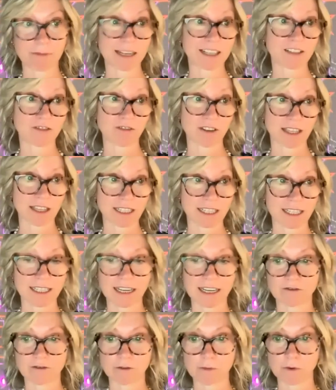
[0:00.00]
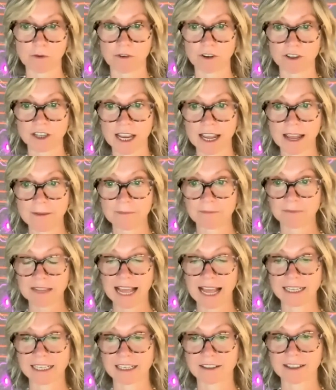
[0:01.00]
please read the detailed report
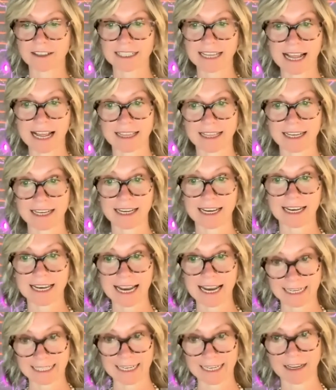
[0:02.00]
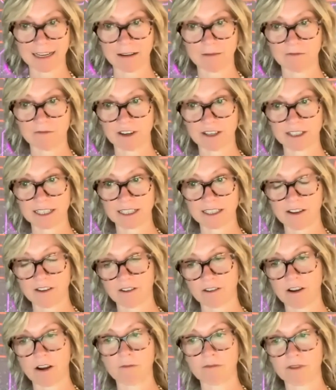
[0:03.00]
and understand that net income versus other
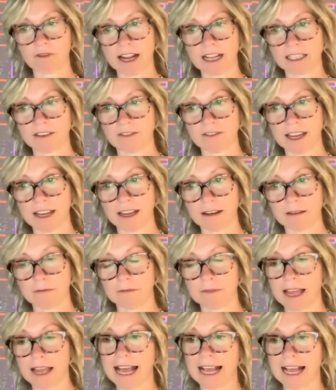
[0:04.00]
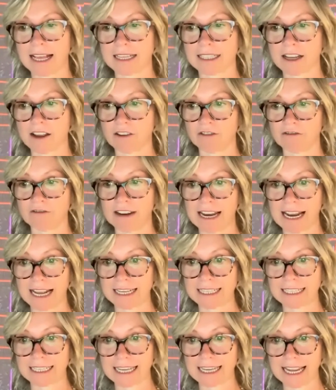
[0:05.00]
comprehensive income as
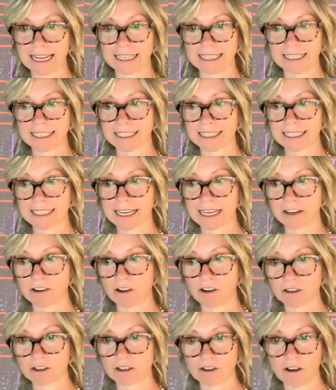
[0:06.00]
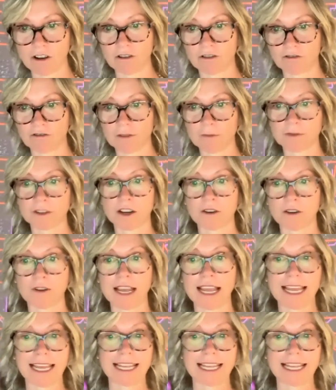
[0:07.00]
unrealized gains loss on crypto